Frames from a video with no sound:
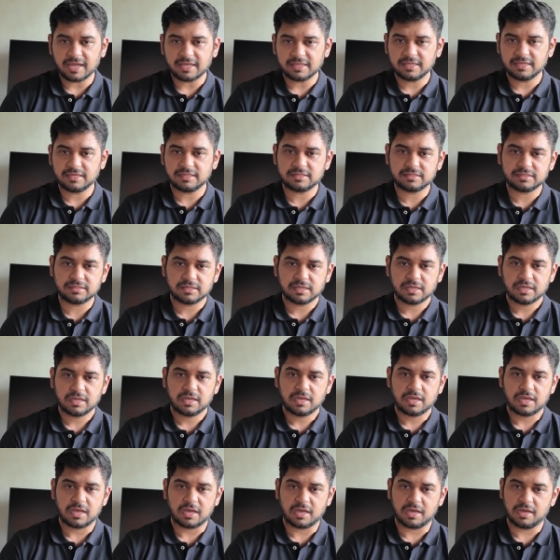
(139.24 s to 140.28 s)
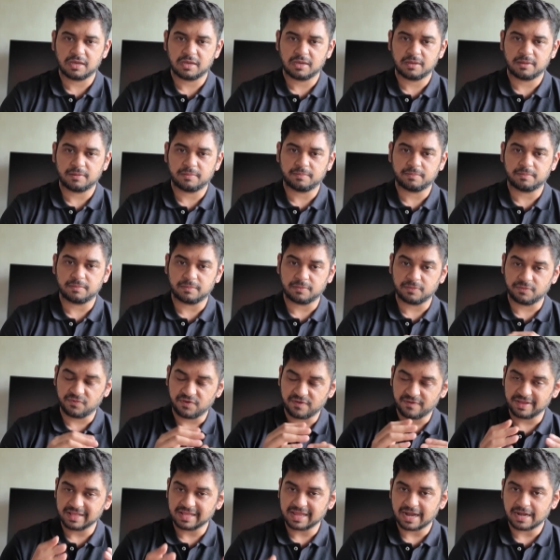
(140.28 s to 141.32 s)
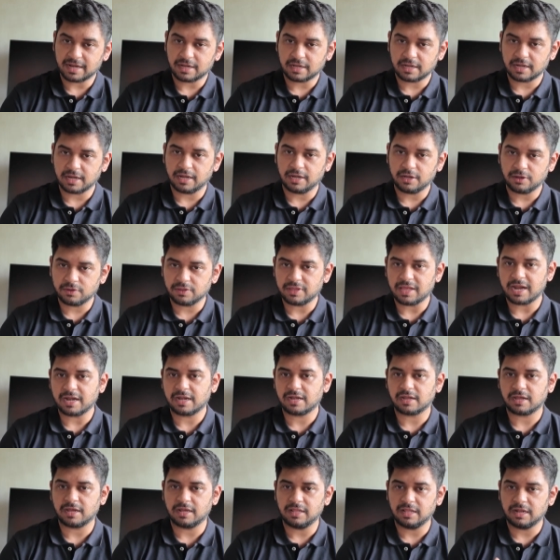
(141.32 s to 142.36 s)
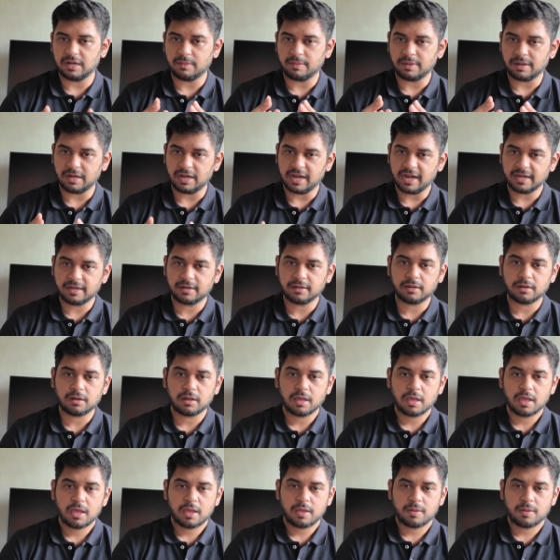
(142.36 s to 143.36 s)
like this? We will get into that a little bit later,